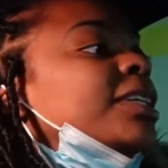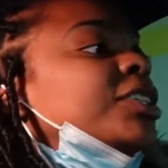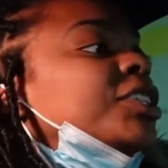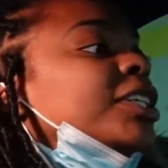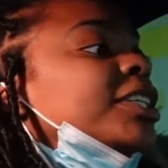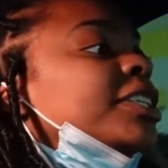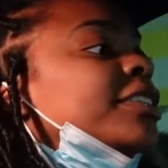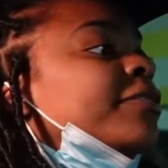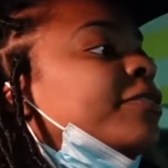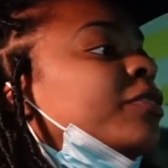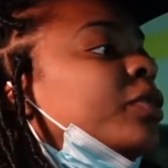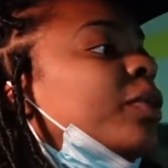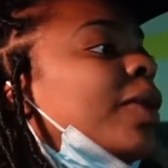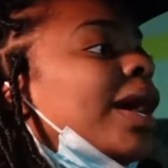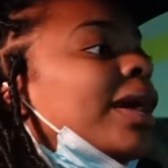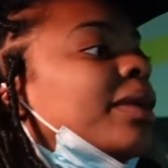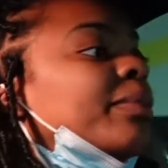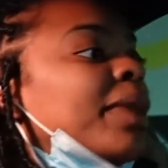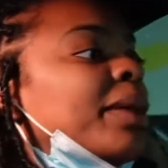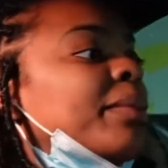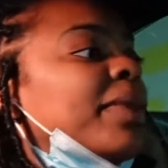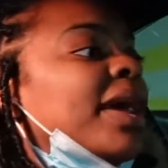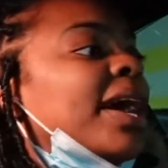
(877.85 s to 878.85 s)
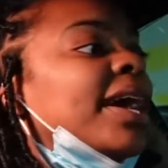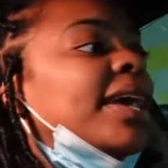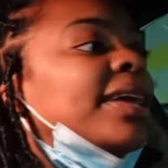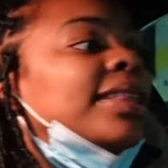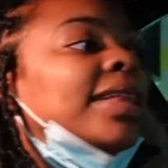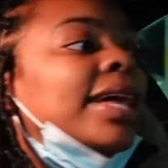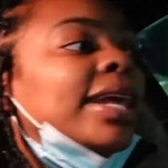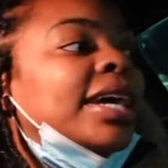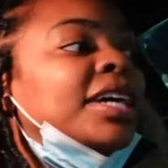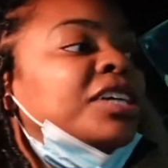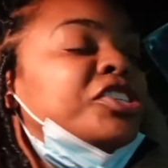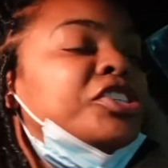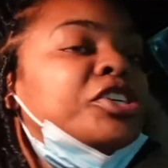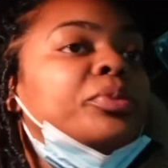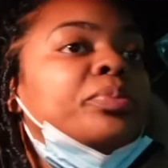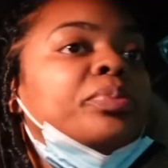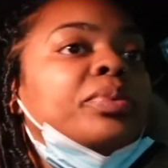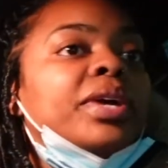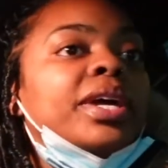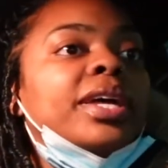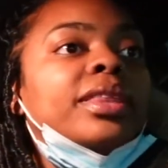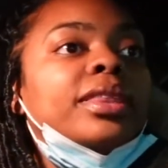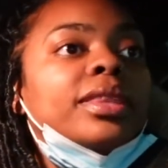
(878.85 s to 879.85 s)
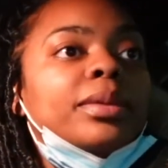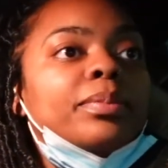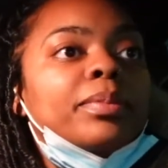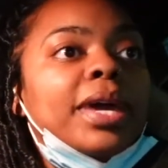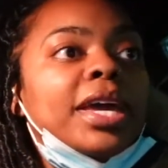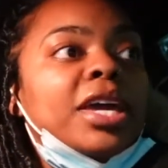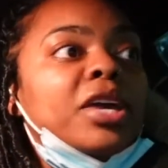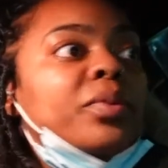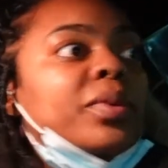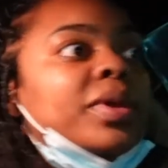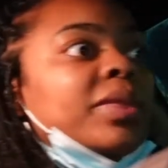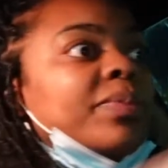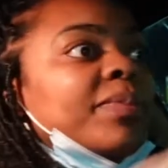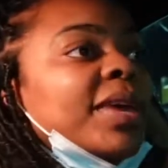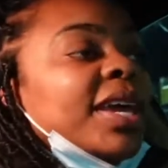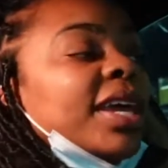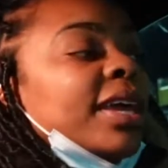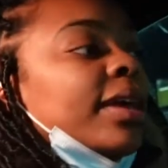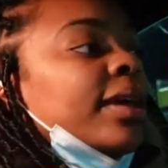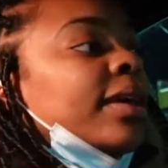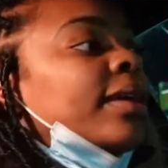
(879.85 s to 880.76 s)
just flew out of my mind that I should bring the mic with me.